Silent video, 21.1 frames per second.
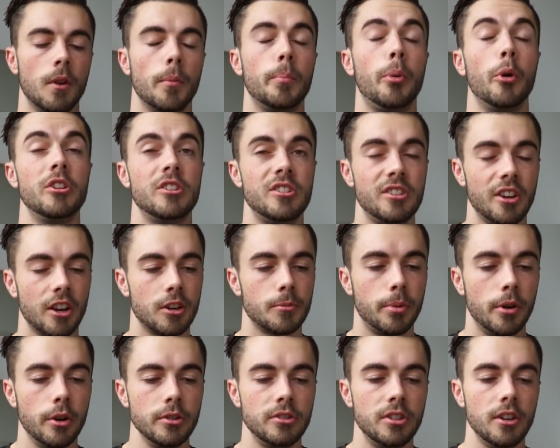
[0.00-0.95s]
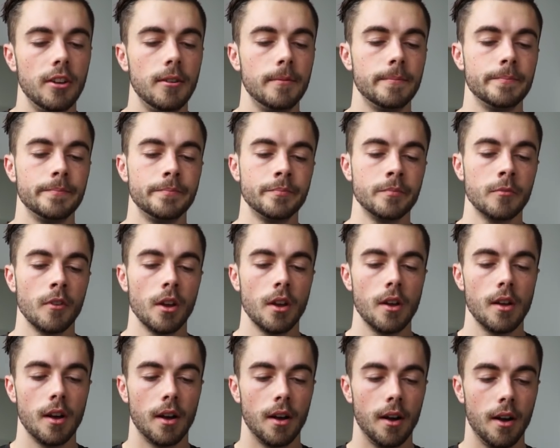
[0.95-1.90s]
0.6 protein.
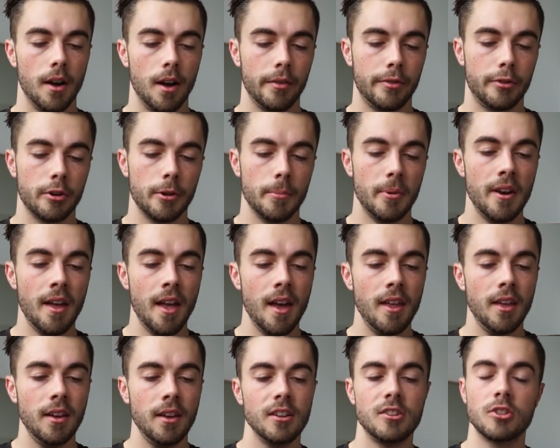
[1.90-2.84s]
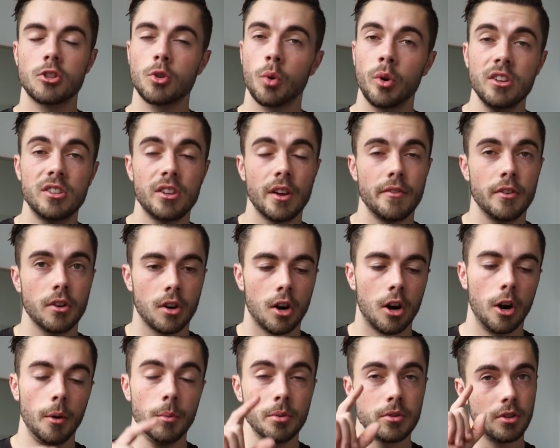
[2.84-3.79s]
Uh, for the banana, it's 27
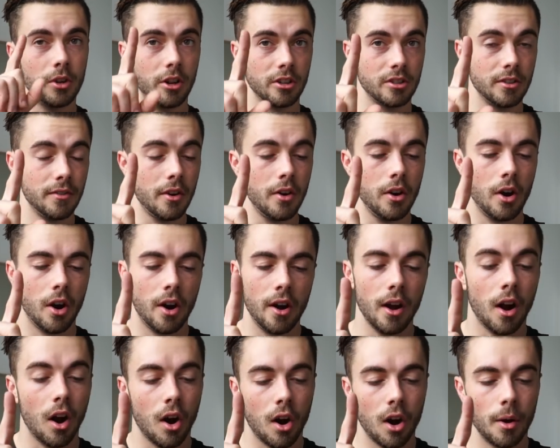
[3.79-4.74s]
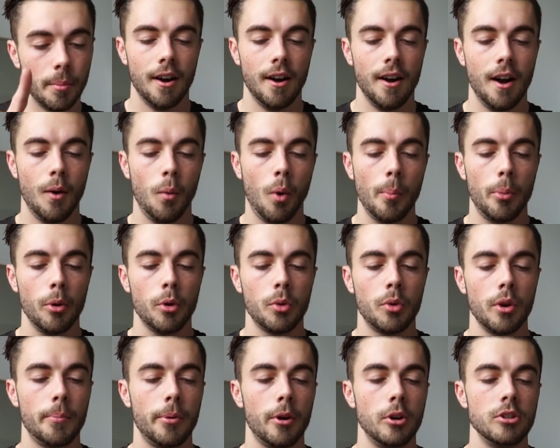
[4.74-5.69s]
carbs, so it's a very high carb. Uh,
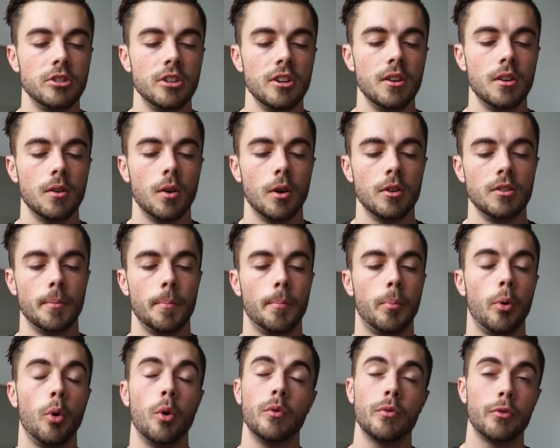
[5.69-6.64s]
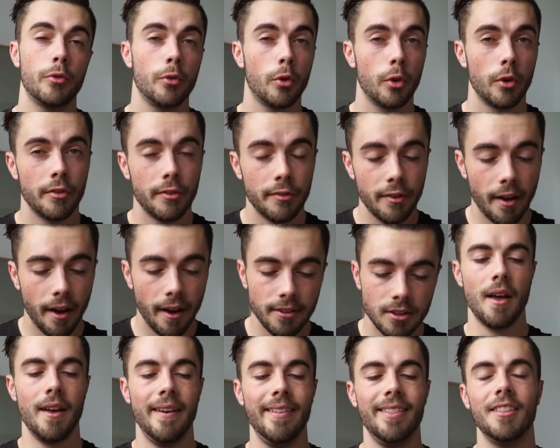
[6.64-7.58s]
1.3 protein, uh, 0.4 fat,
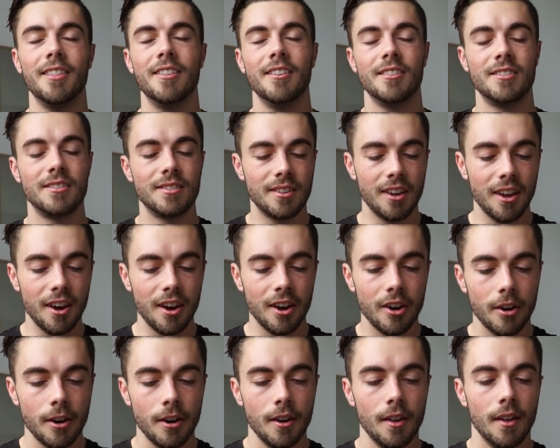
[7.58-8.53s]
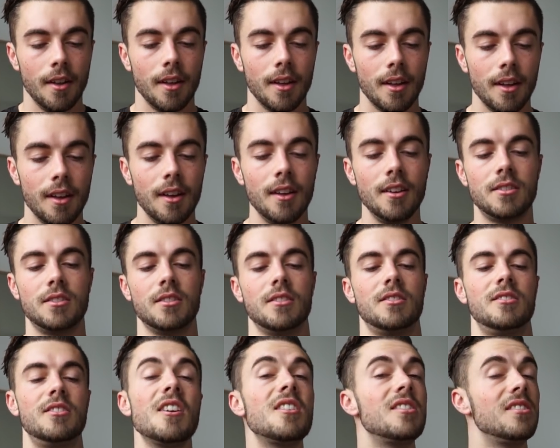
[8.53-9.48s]
and the skyr is
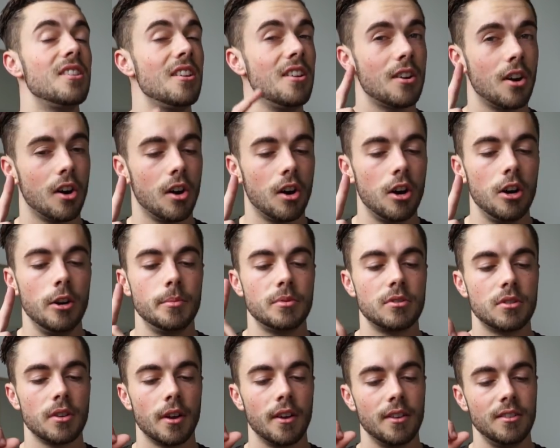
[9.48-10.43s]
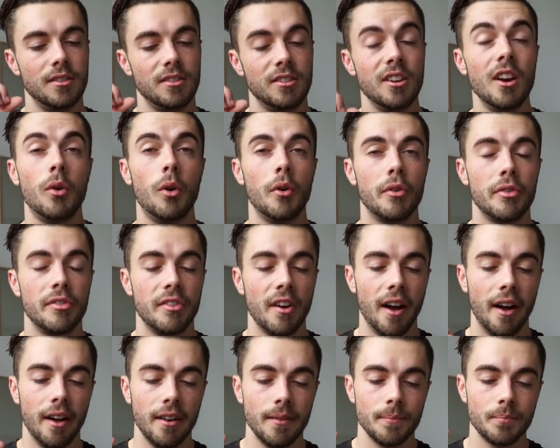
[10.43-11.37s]
16 carbs, zero
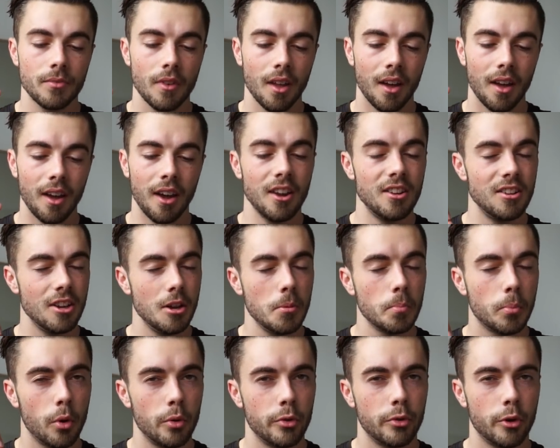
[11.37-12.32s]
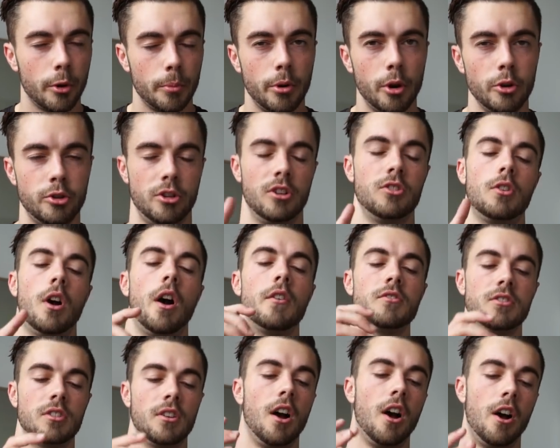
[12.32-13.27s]
fat, 18.4 protein, so
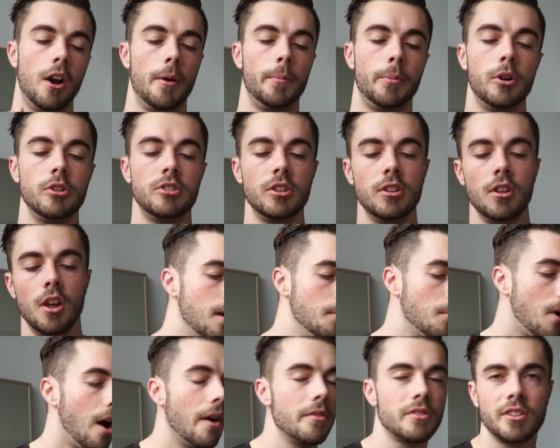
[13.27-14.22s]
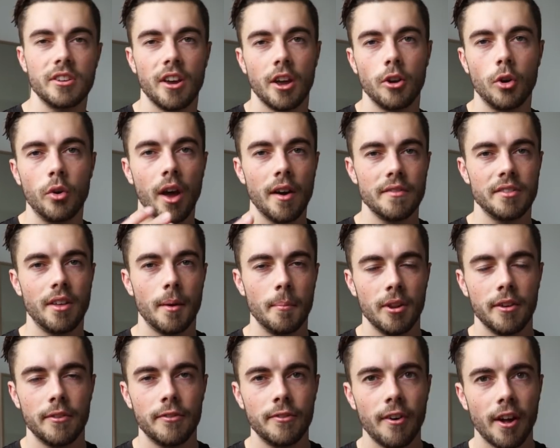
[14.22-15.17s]
obviously higher protein. Um, obviously, I don't have that
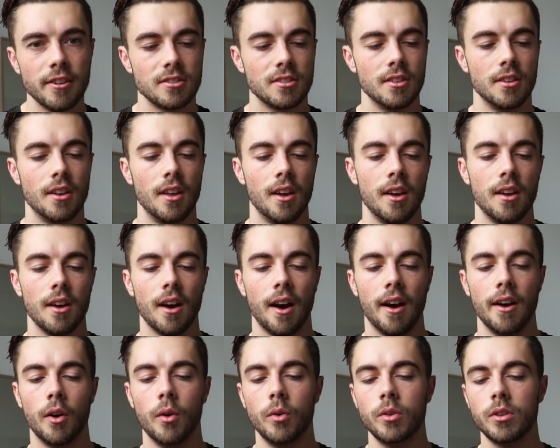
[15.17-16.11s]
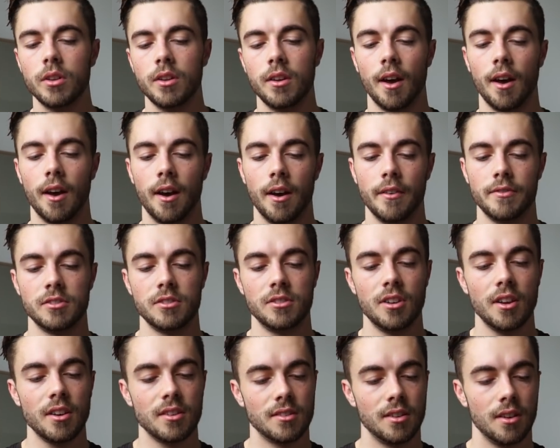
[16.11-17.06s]
many fats today. I only have
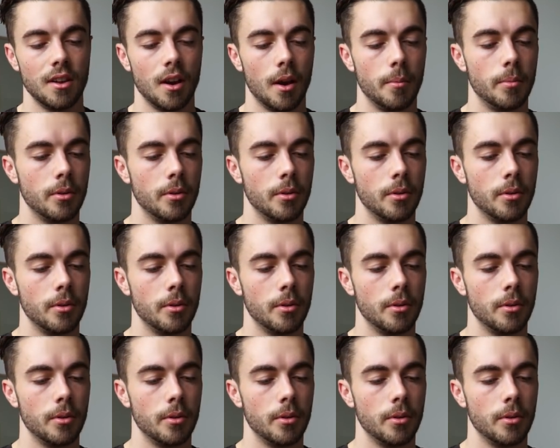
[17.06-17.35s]
60, I